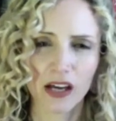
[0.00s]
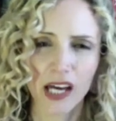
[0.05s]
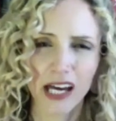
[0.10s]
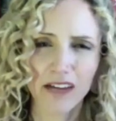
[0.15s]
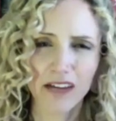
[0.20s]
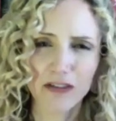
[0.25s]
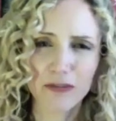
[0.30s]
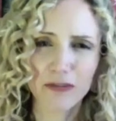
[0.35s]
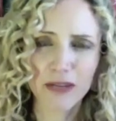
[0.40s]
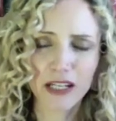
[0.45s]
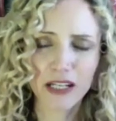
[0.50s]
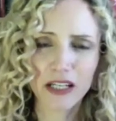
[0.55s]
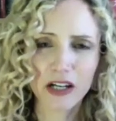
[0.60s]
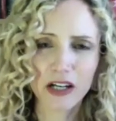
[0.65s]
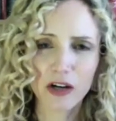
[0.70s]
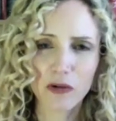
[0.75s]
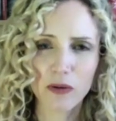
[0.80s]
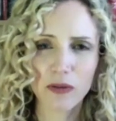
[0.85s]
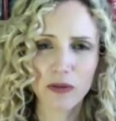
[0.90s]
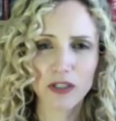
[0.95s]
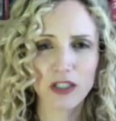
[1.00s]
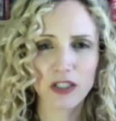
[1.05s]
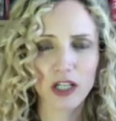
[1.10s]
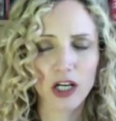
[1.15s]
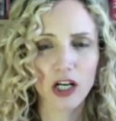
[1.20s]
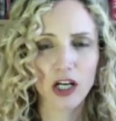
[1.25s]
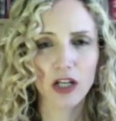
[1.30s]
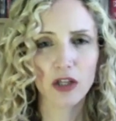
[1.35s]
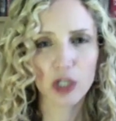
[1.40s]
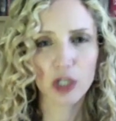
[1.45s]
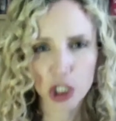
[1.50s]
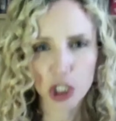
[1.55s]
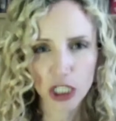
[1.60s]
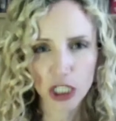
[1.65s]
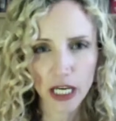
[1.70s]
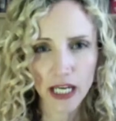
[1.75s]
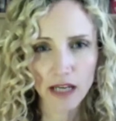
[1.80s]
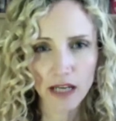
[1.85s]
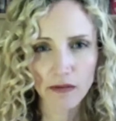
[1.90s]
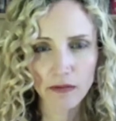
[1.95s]
And for many young women, the
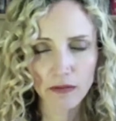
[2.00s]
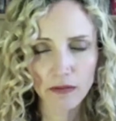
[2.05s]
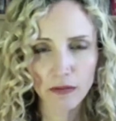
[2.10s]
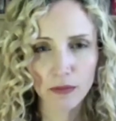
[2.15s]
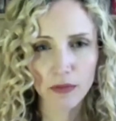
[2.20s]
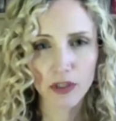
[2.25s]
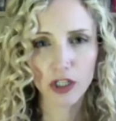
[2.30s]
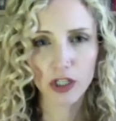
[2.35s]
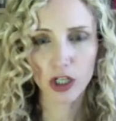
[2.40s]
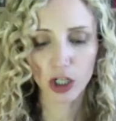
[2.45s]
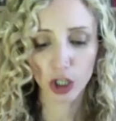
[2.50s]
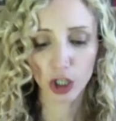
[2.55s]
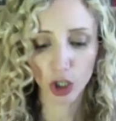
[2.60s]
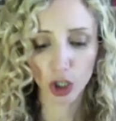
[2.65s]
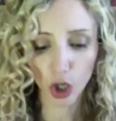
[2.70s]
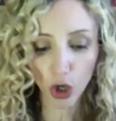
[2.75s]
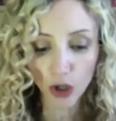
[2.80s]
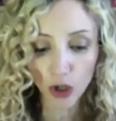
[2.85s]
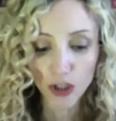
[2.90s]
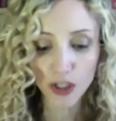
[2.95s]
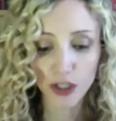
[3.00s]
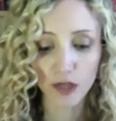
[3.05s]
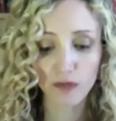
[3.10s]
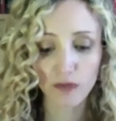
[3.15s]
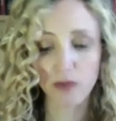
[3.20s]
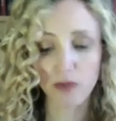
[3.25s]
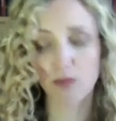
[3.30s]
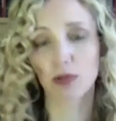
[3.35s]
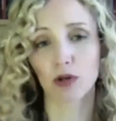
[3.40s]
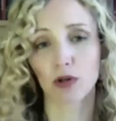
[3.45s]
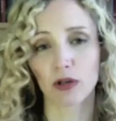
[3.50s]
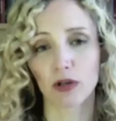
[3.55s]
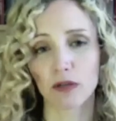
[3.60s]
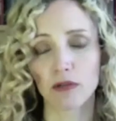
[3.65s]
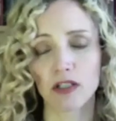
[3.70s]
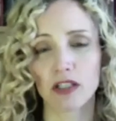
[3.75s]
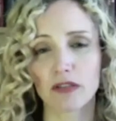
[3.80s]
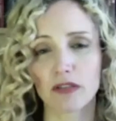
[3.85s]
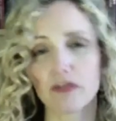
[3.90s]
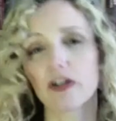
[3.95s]
shame, the loss of
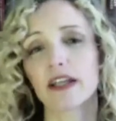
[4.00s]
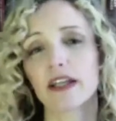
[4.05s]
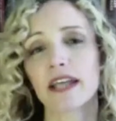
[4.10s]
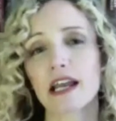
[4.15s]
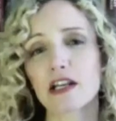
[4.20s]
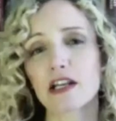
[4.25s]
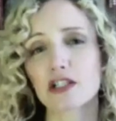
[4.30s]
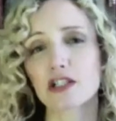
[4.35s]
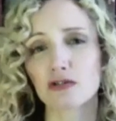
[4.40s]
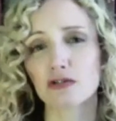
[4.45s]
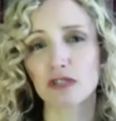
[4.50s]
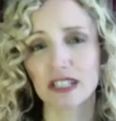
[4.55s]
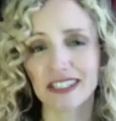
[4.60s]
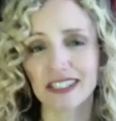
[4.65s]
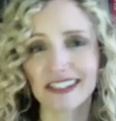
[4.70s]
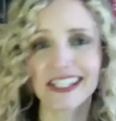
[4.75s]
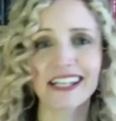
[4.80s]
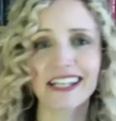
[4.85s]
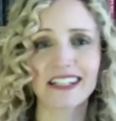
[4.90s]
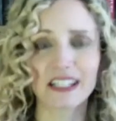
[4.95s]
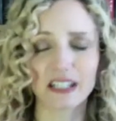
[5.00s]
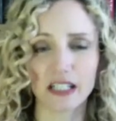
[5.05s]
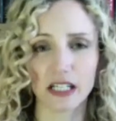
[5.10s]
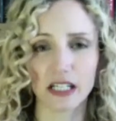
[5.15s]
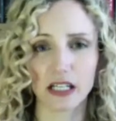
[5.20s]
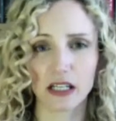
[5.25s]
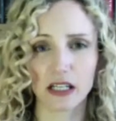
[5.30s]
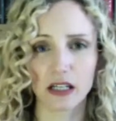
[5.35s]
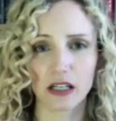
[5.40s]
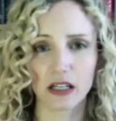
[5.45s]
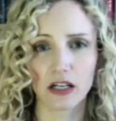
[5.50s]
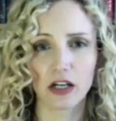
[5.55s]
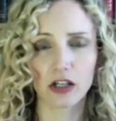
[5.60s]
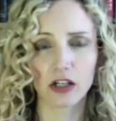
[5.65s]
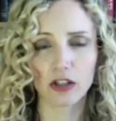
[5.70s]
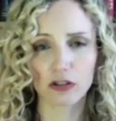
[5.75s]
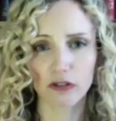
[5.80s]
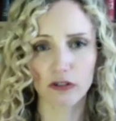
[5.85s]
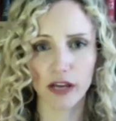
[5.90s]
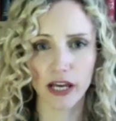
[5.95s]
employment, the financial necessity
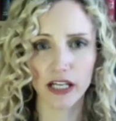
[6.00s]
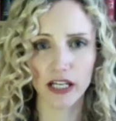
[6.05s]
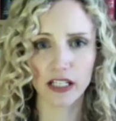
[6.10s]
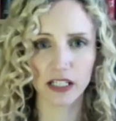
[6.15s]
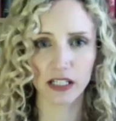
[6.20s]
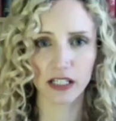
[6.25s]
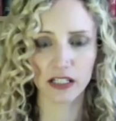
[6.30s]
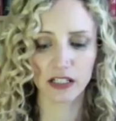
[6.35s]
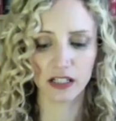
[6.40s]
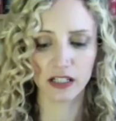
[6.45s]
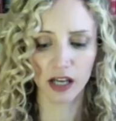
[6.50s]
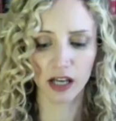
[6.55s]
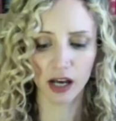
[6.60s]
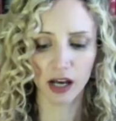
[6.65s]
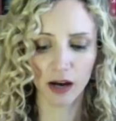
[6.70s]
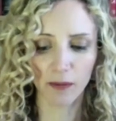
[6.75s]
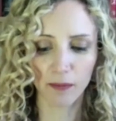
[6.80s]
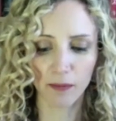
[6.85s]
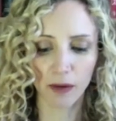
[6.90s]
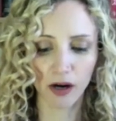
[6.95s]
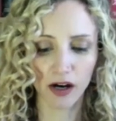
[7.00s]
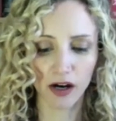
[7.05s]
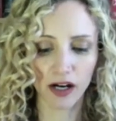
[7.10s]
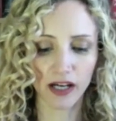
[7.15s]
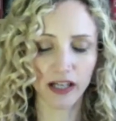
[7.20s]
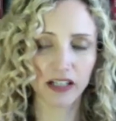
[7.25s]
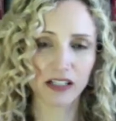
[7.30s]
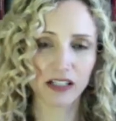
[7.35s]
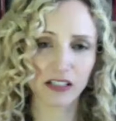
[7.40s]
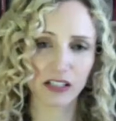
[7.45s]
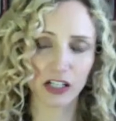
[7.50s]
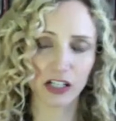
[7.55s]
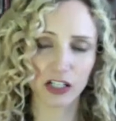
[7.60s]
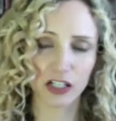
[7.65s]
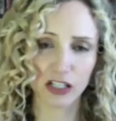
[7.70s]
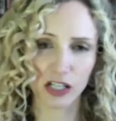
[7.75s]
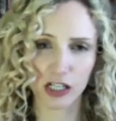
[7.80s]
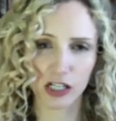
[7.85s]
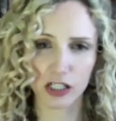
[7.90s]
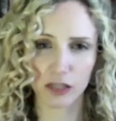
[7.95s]
created by such
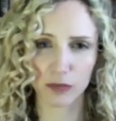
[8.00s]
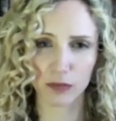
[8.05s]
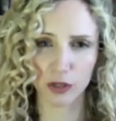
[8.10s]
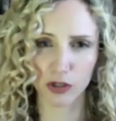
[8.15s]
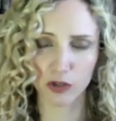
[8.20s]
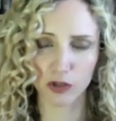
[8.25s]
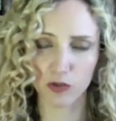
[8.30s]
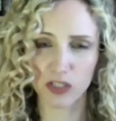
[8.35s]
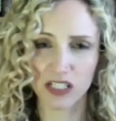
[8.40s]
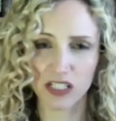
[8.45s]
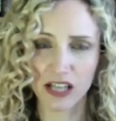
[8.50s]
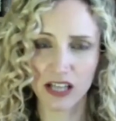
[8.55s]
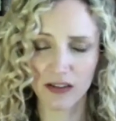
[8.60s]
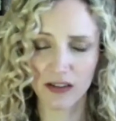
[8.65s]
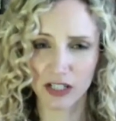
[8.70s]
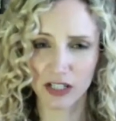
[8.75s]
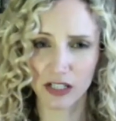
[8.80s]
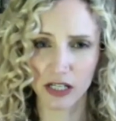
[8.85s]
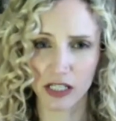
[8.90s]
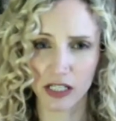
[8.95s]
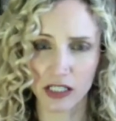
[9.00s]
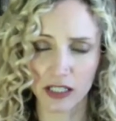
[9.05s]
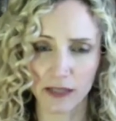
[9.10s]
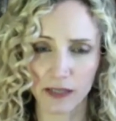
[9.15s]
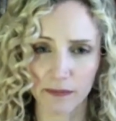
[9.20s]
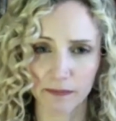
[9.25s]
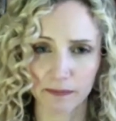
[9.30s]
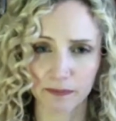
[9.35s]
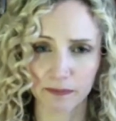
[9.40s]
sexual abuse was devastating.